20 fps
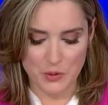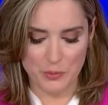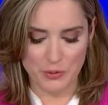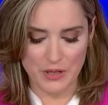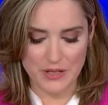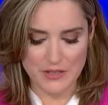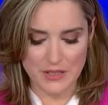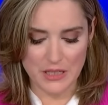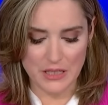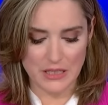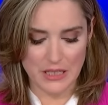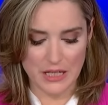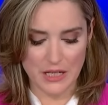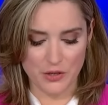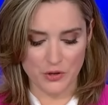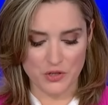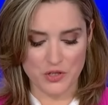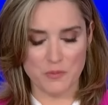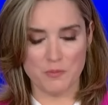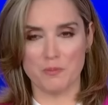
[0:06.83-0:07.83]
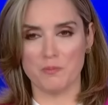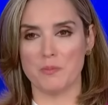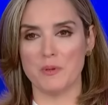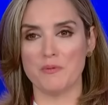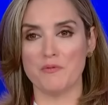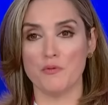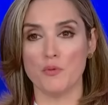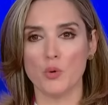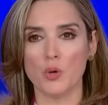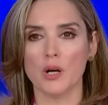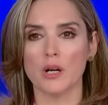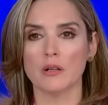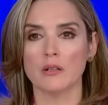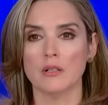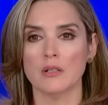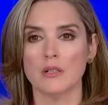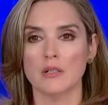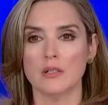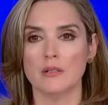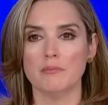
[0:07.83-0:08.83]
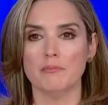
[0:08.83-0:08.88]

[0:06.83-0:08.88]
the president hears before